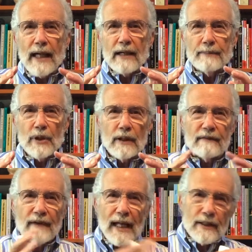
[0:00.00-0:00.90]
not a purely
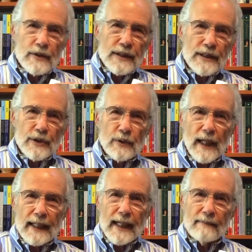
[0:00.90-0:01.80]
values issue
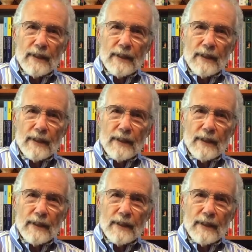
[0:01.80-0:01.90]
like gay